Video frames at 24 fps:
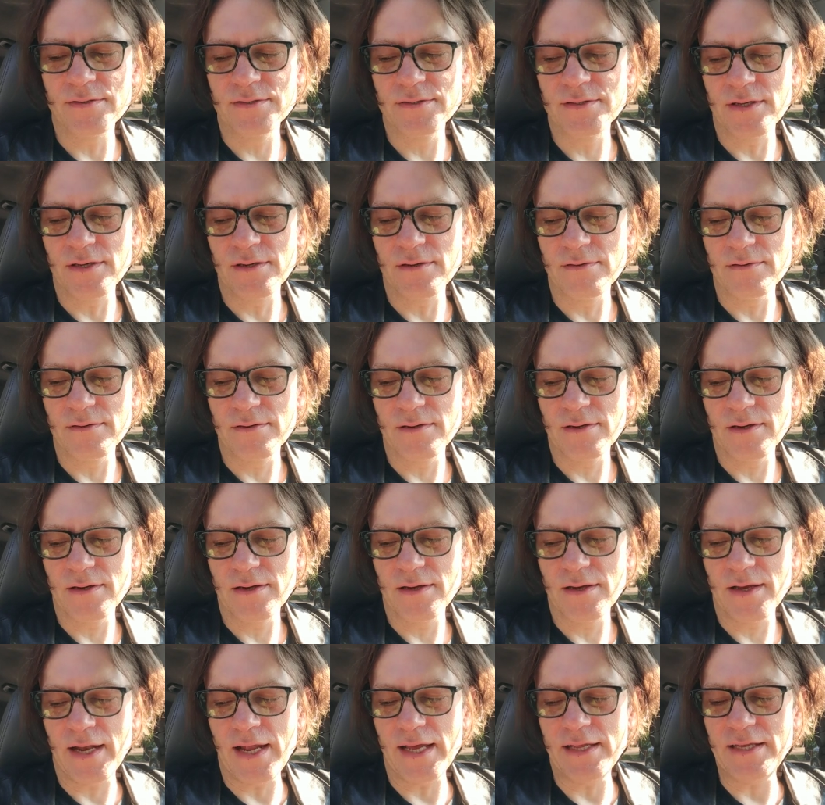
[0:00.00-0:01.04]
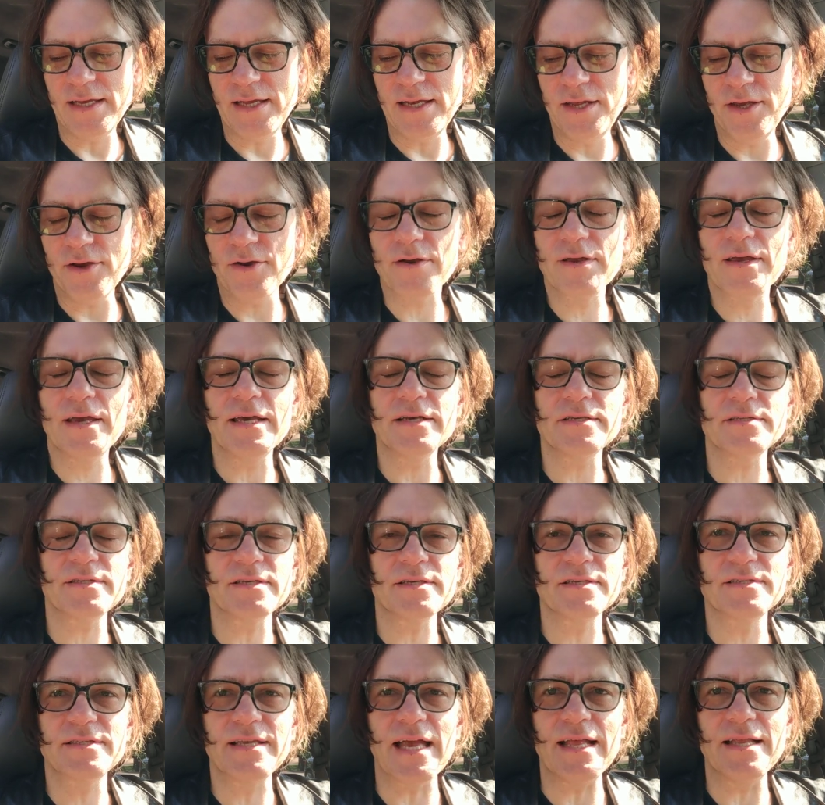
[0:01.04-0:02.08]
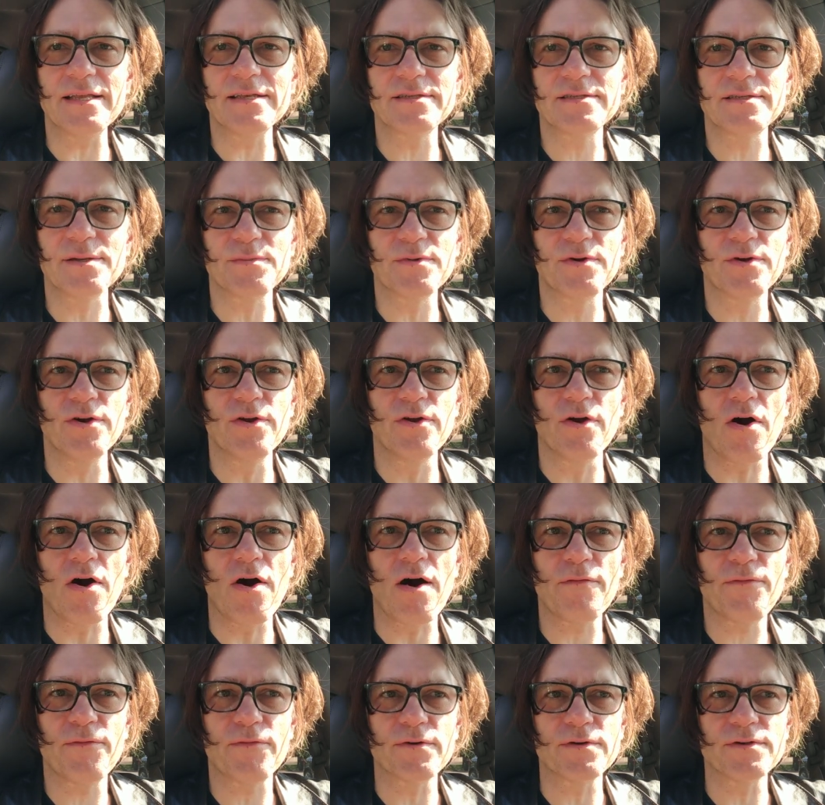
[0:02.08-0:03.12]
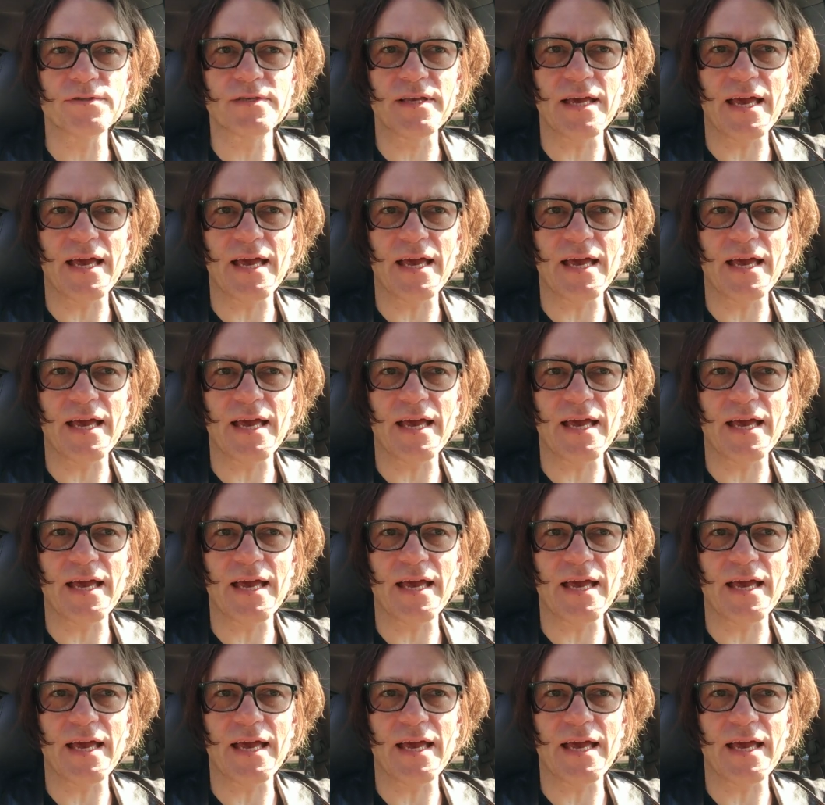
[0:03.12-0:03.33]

So And I did hear Kiss extended some good offers